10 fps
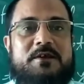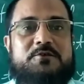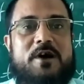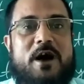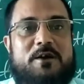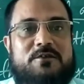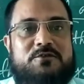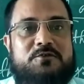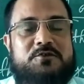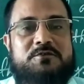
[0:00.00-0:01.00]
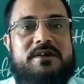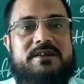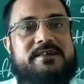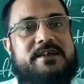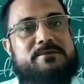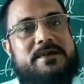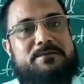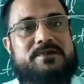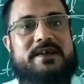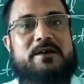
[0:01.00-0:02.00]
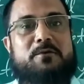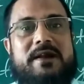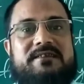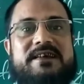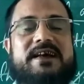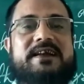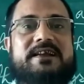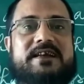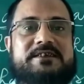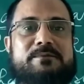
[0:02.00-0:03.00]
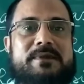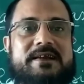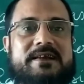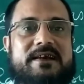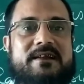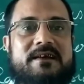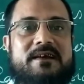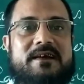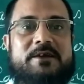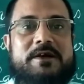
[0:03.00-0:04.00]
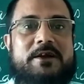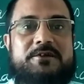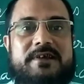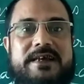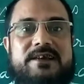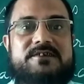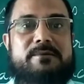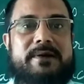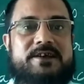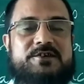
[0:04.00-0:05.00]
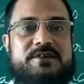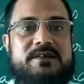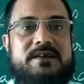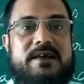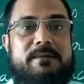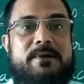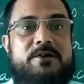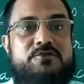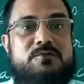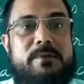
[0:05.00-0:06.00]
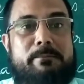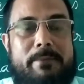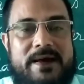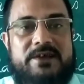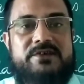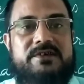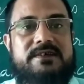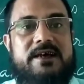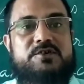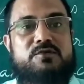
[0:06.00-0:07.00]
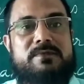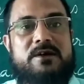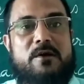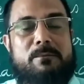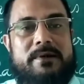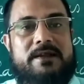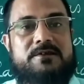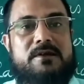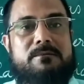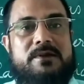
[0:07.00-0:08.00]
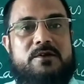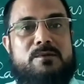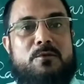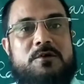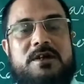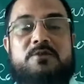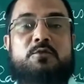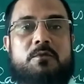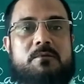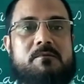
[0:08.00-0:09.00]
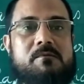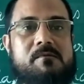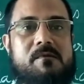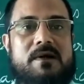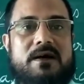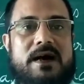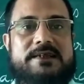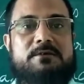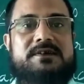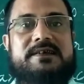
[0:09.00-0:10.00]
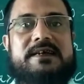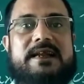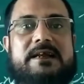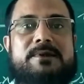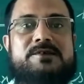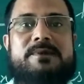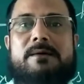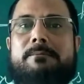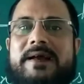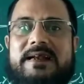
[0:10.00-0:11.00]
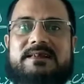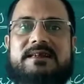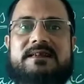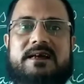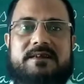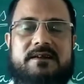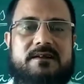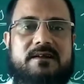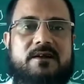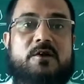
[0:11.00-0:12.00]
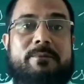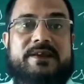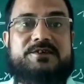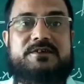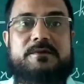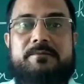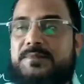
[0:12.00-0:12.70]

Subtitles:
So out of 2 students, he has become second. What is the great achievement here? You cannot say he is the best. Because to be best, there should be comparison between more than 2. Otherwise, he can at best become better than the other, not best.